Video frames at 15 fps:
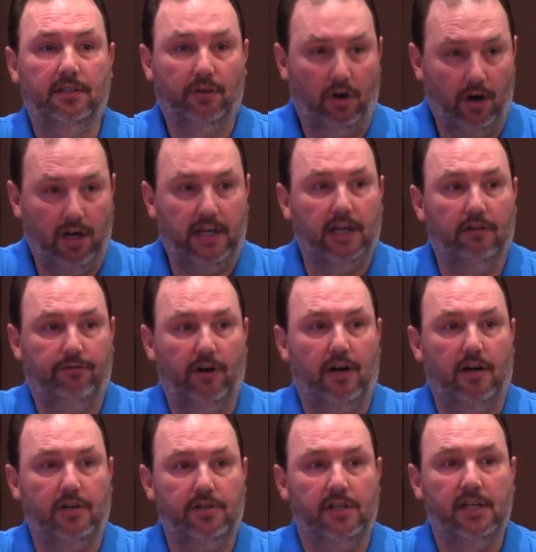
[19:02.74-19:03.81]
you heard it here
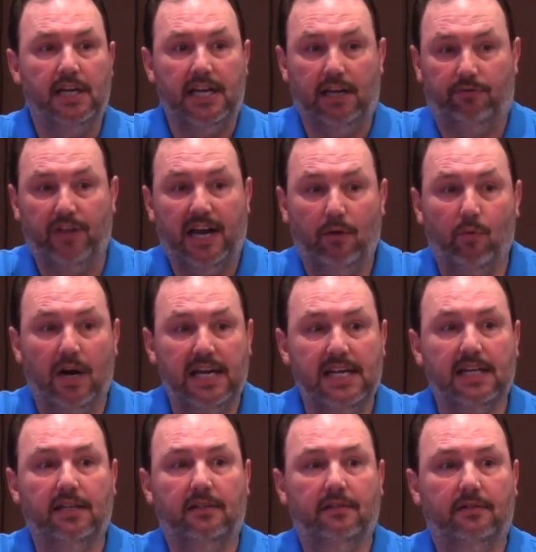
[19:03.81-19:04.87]
first. If they
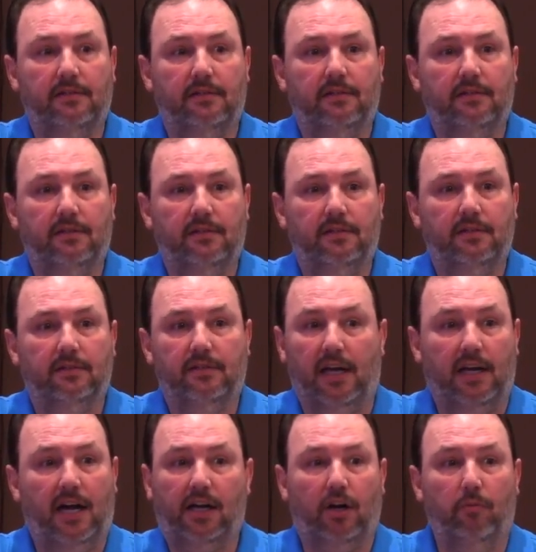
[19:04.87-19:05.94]
win,
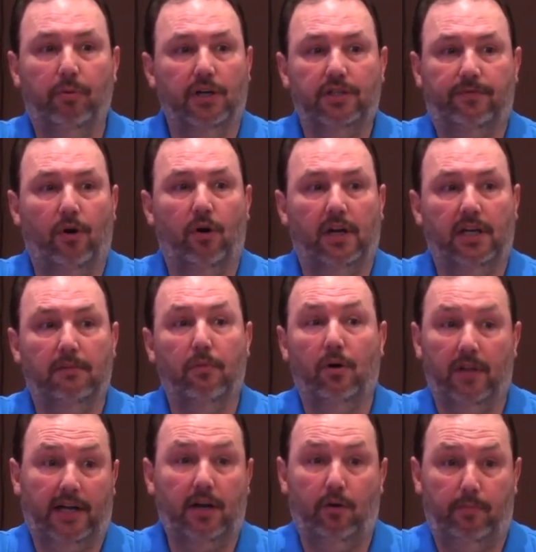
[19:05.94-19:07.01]
they're not going to push for it
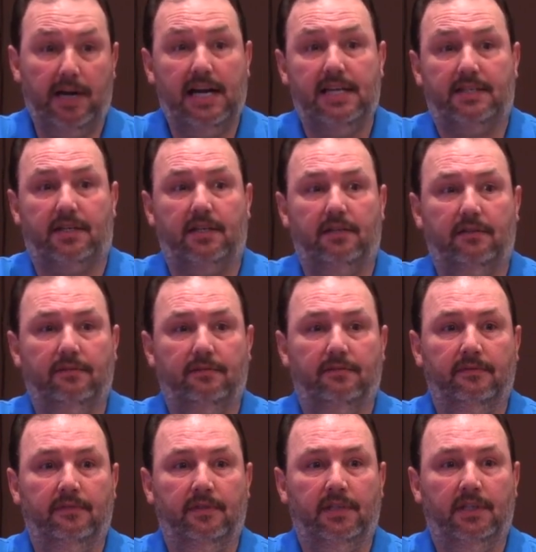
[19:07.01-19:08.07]
anymore. They're going to pass it.
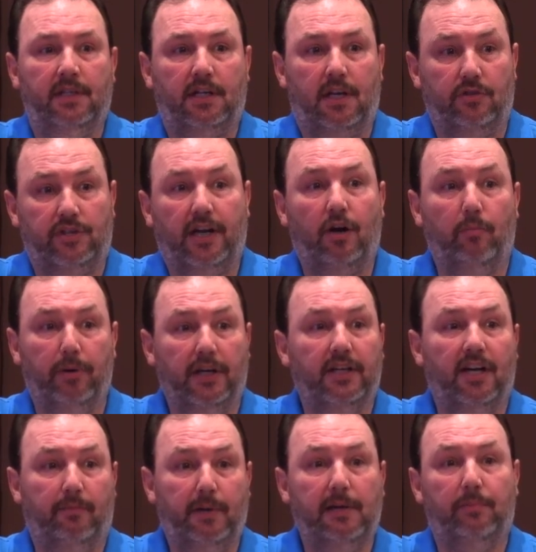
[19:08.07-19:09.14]
Because they're going to put
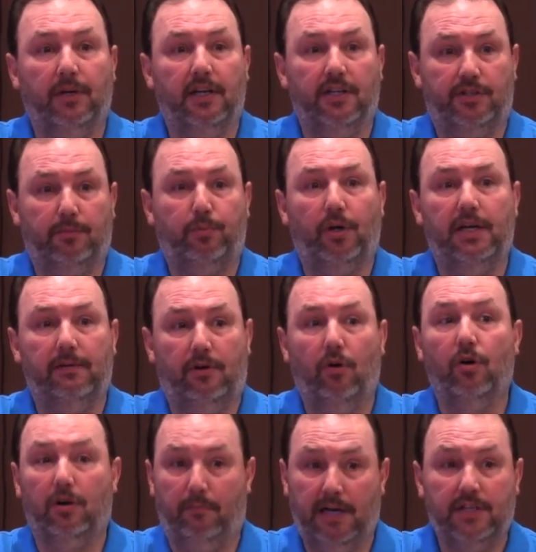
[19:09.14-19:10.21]
enough people in the Supreme
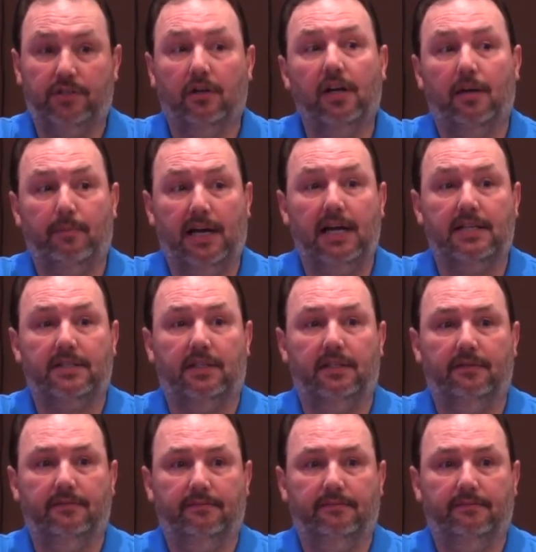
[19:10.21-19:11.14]
Court to make sure they pass it.